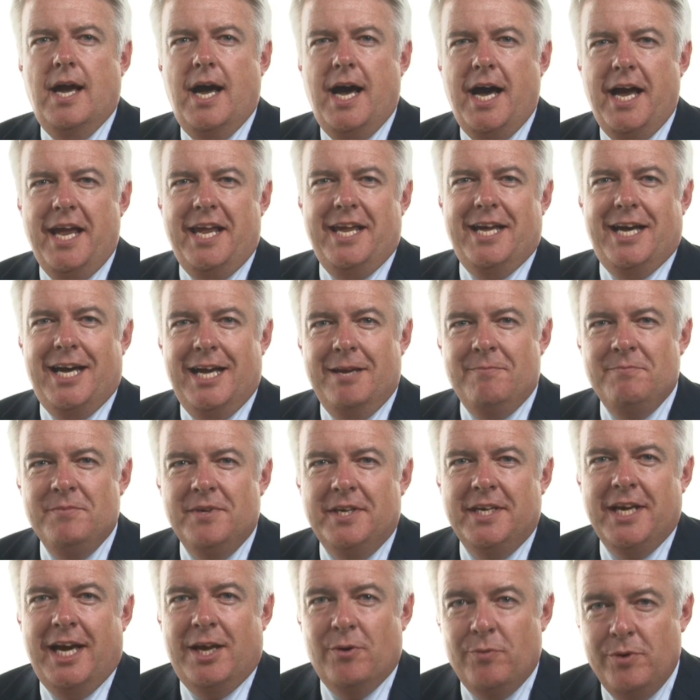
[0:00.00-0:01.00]
Hi, I'm
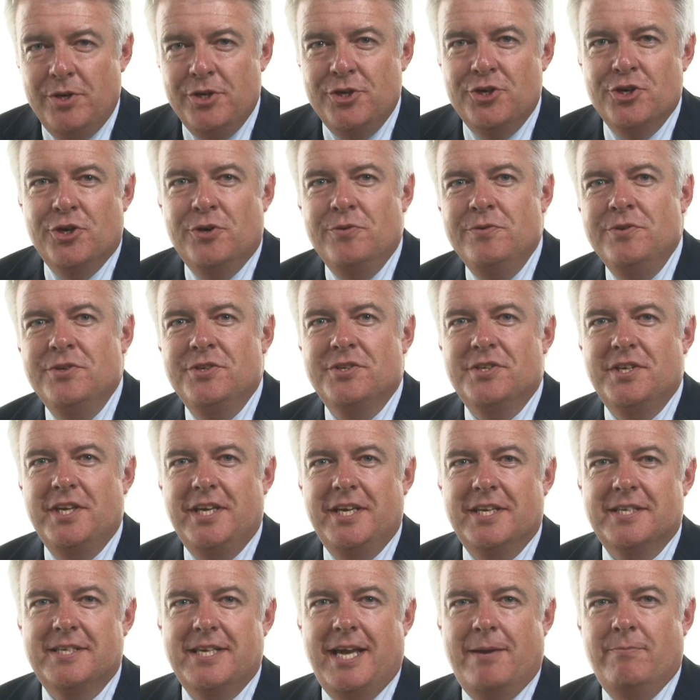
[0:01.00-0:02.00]
Carwyn Jones,
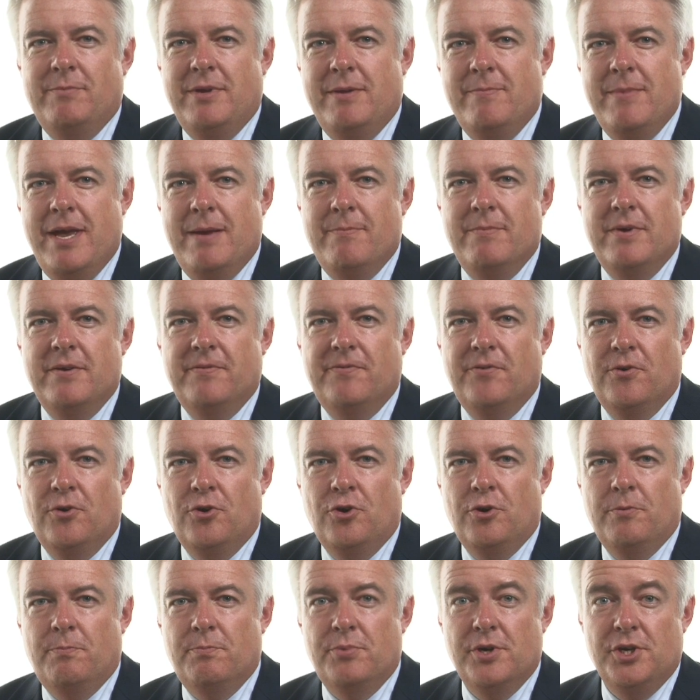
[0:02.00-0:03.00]
the Assembly Member
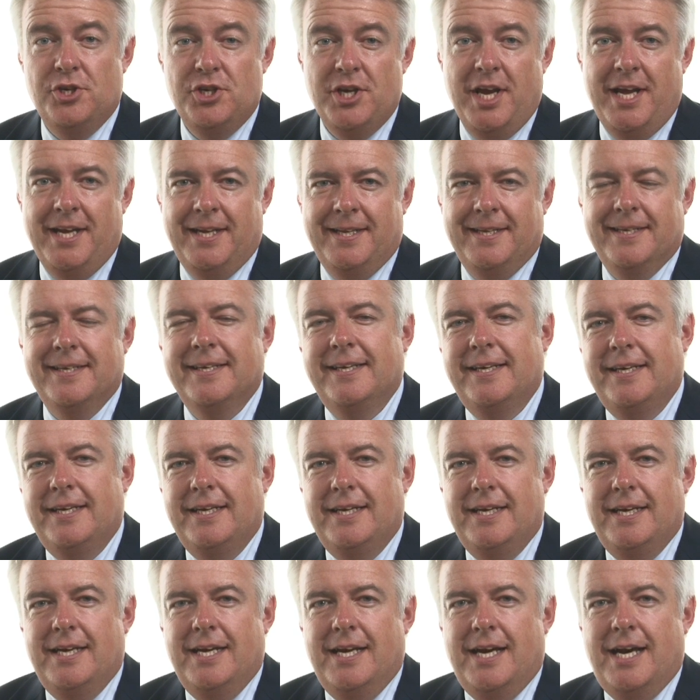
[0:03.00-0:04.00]
for Bridgend.
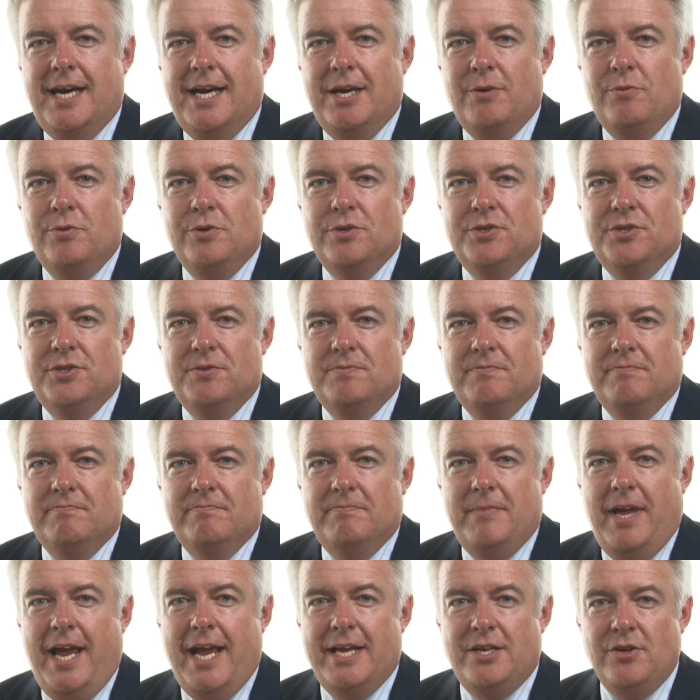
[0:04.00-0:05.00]
I was
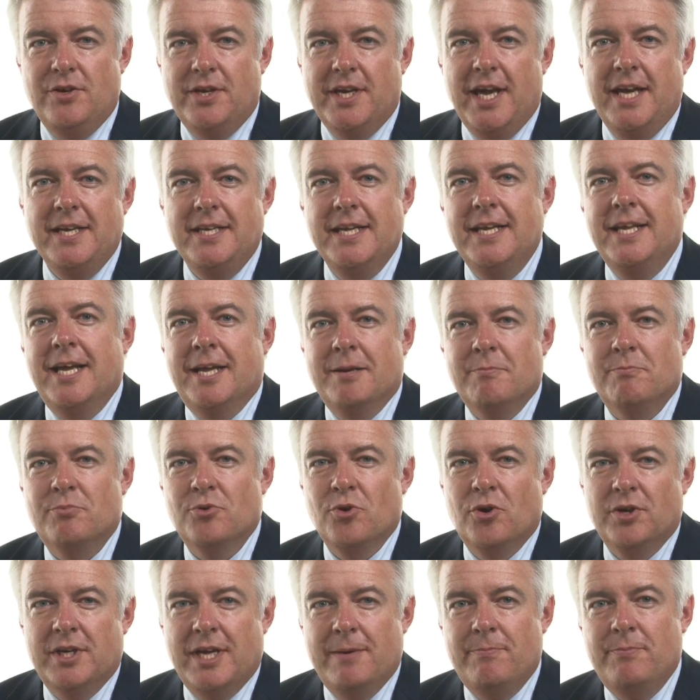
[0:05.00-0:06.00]
educated and
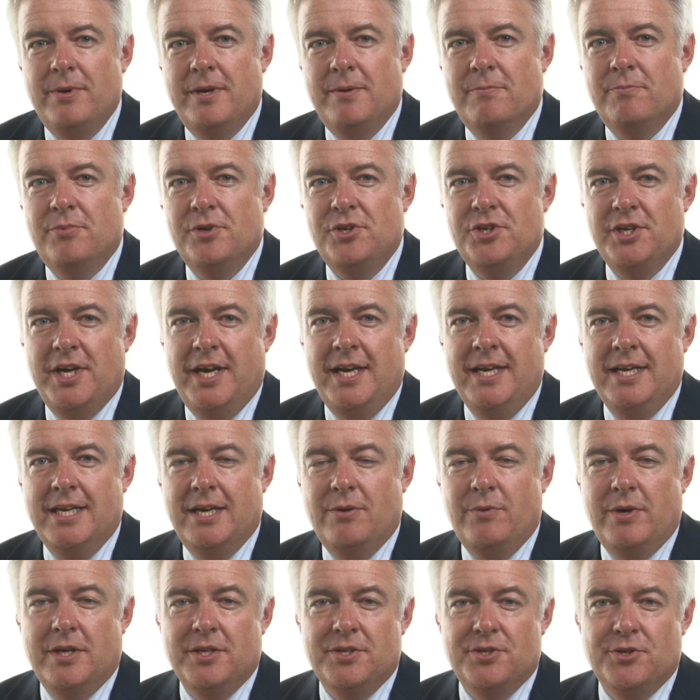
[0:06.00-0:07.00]
brought up in Bridgend.
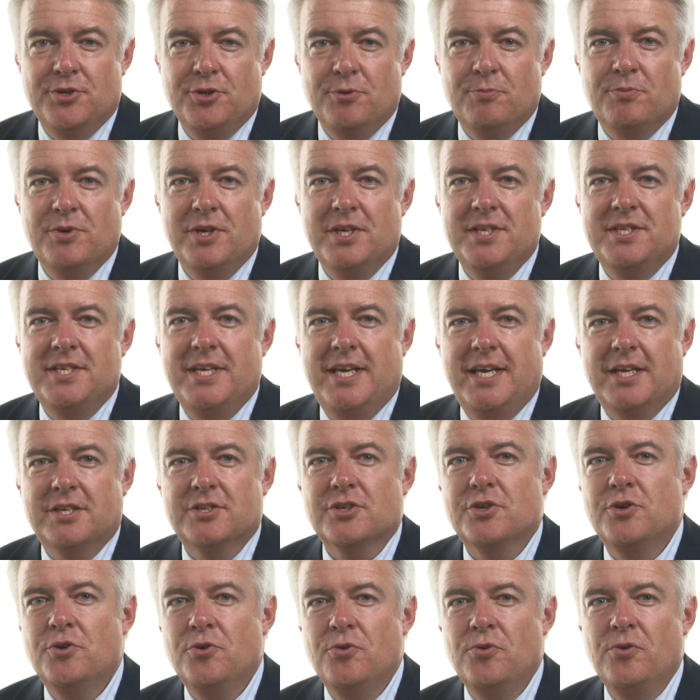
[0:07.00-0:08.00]
I went to Brintake
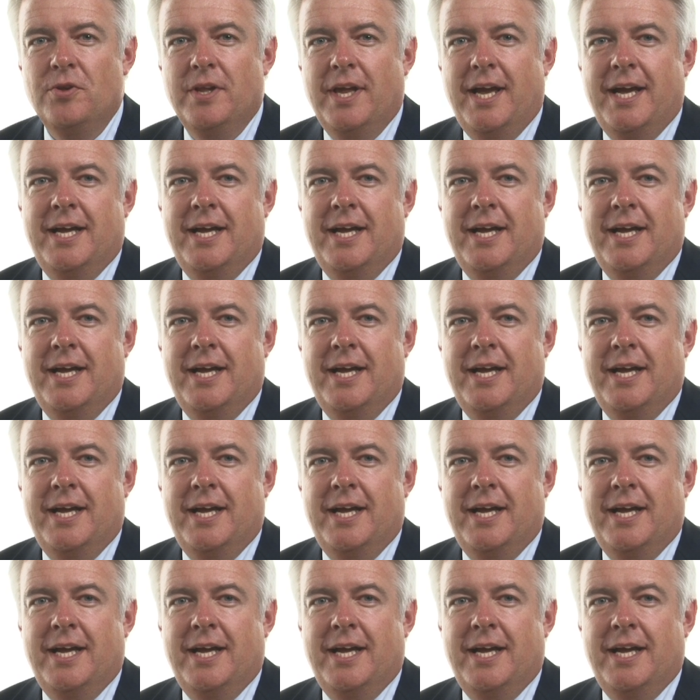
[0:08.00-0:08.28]
School